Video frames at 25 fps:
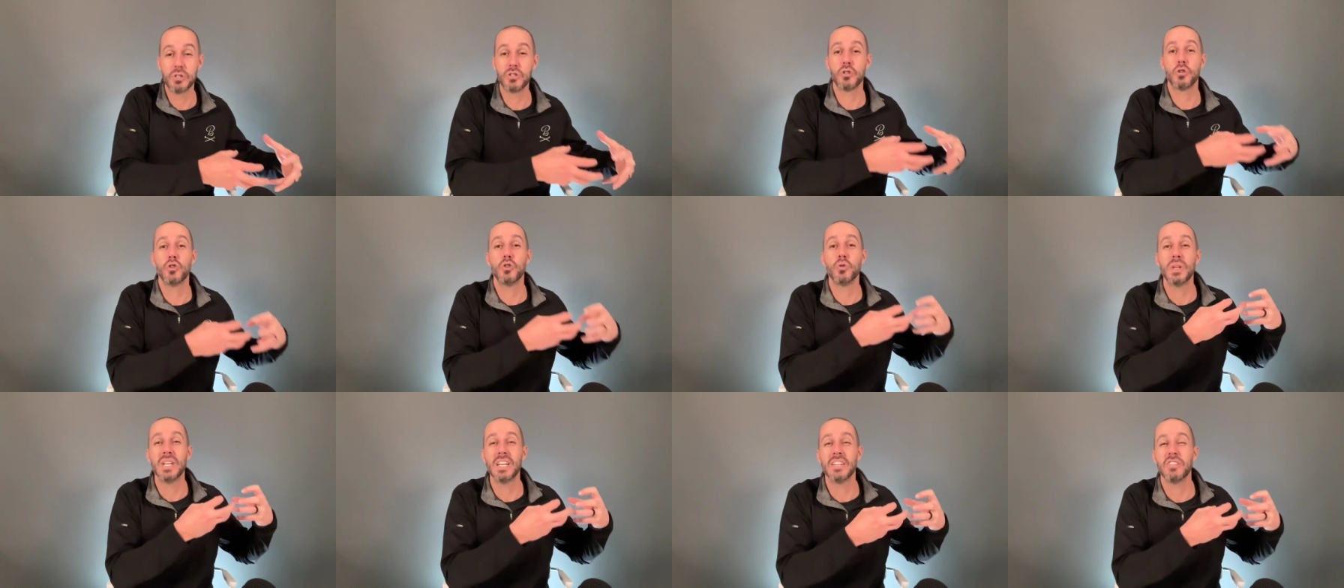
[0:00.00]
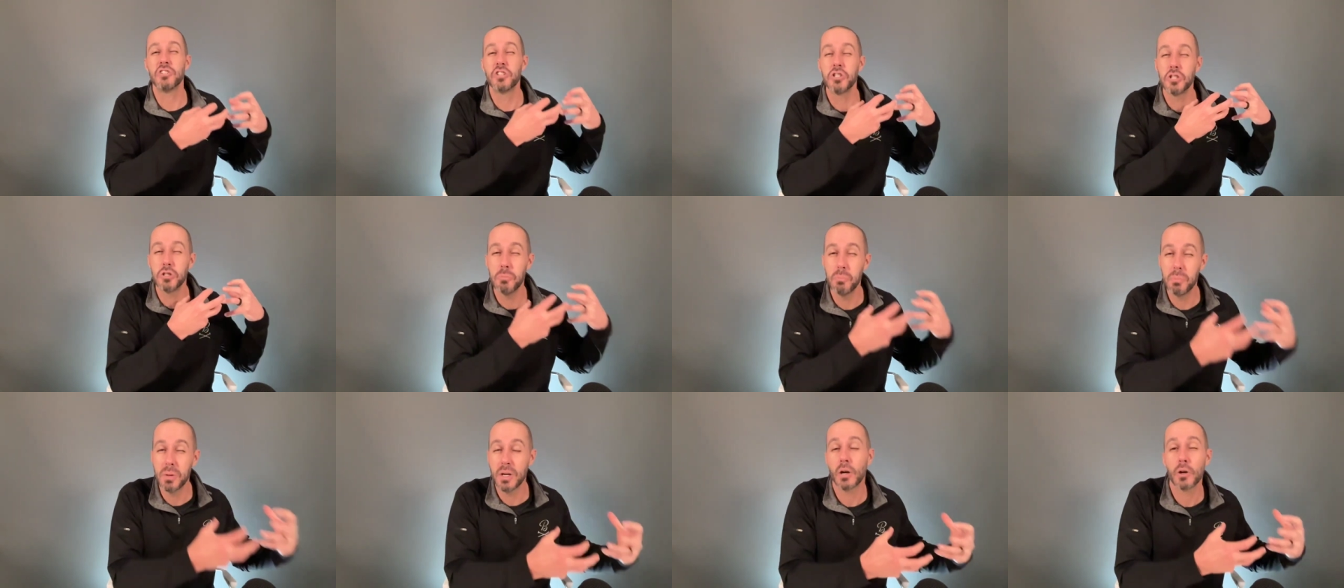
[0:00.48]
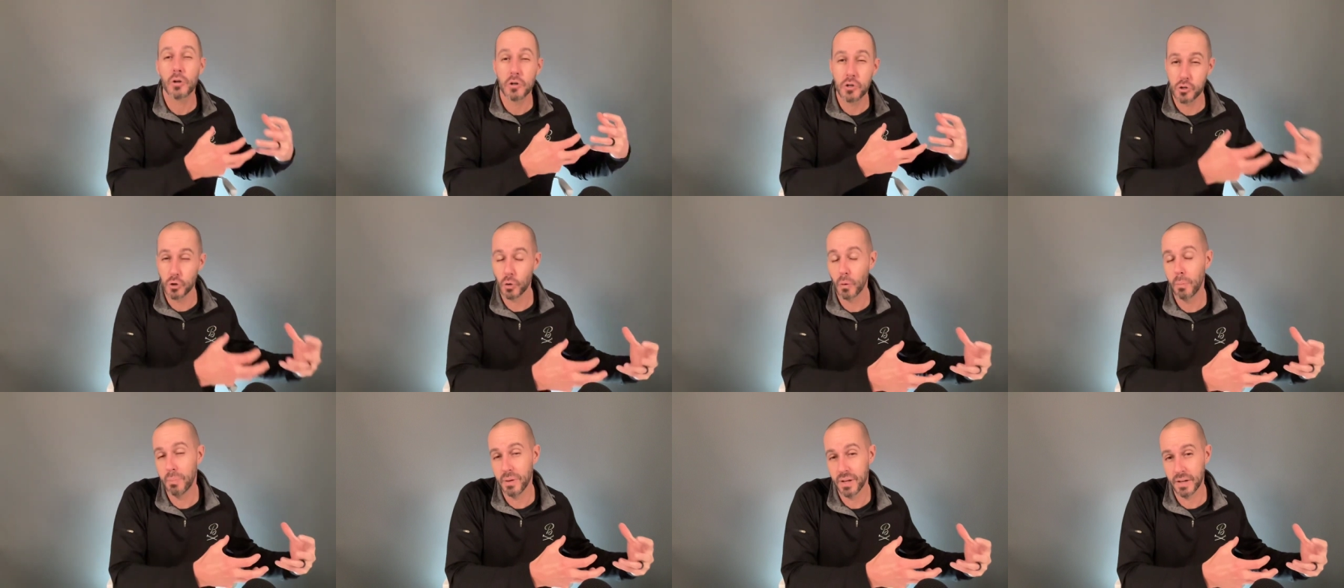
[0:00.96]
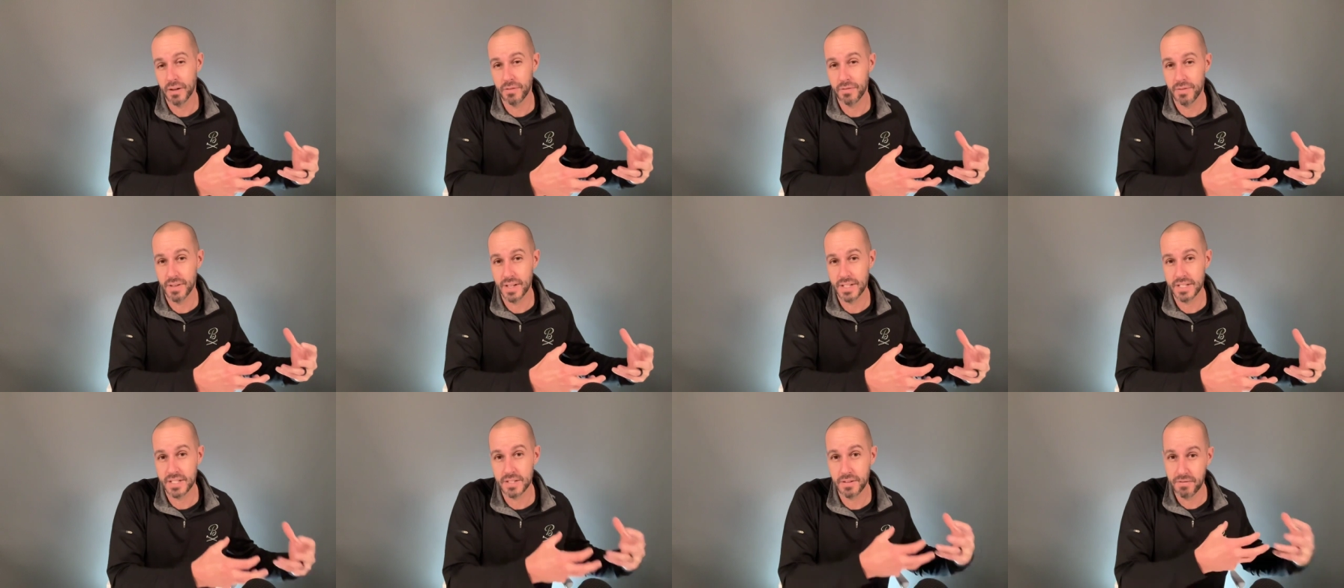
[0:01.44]
is you get spiritual
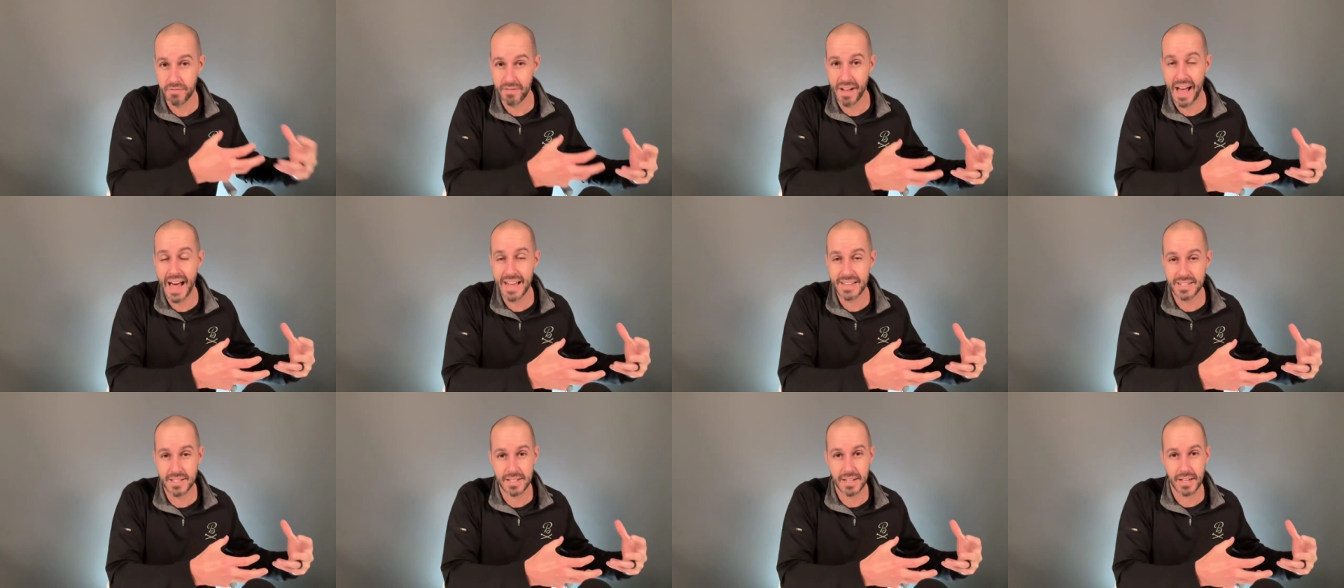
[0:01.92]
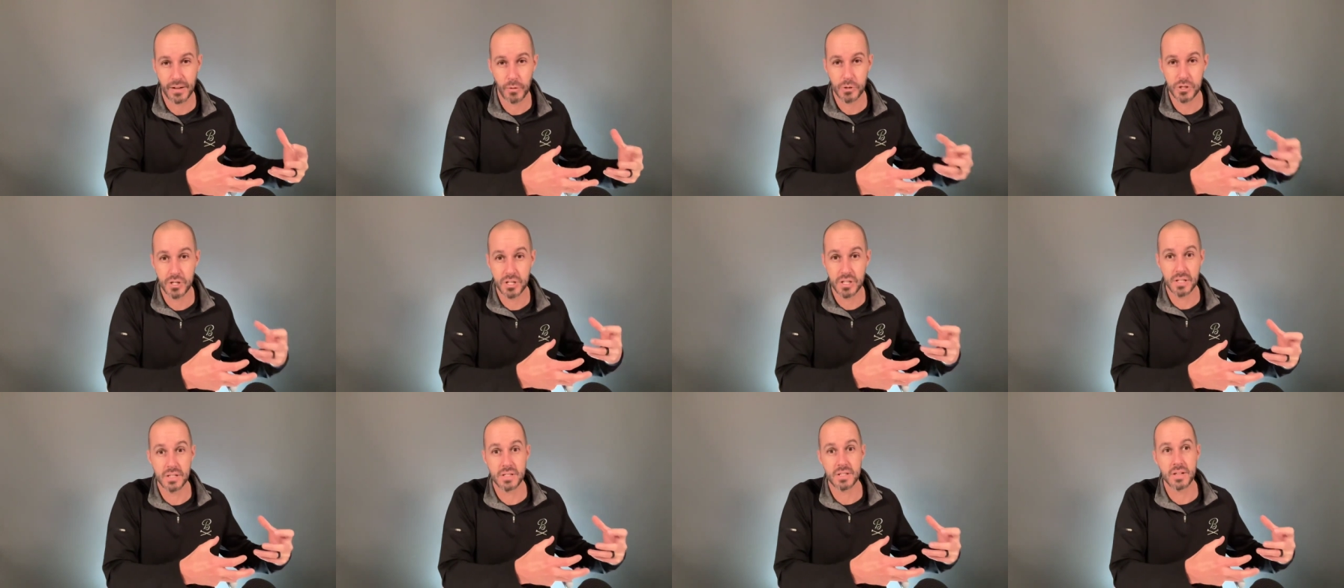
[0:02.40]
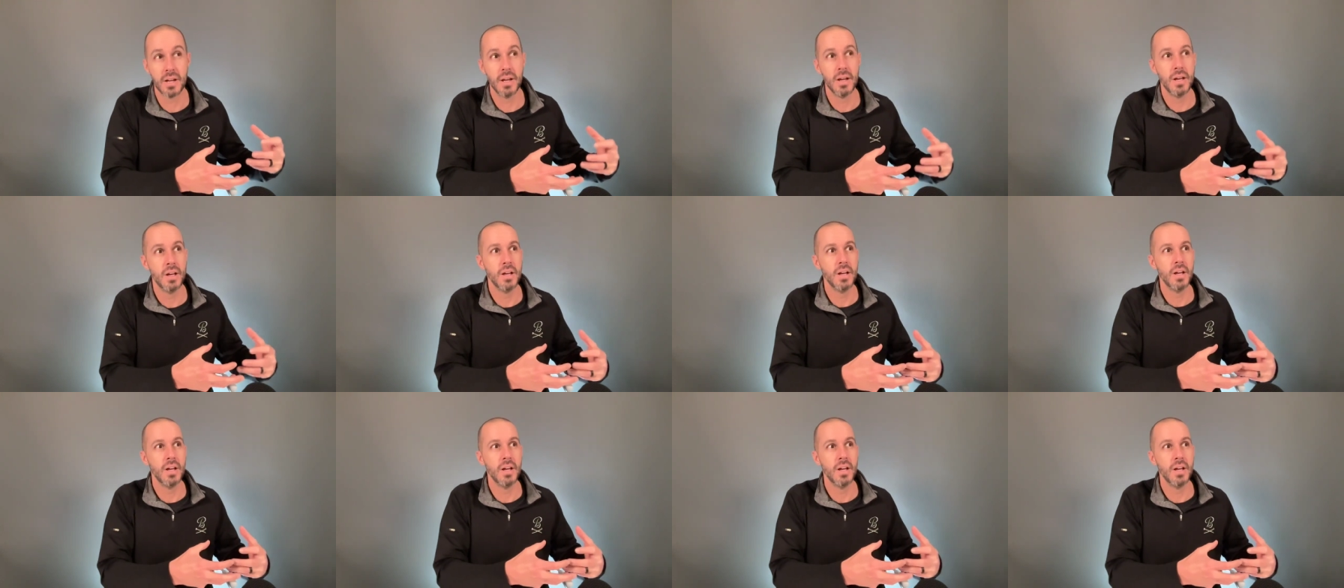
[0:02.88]
benefits of fasting, which is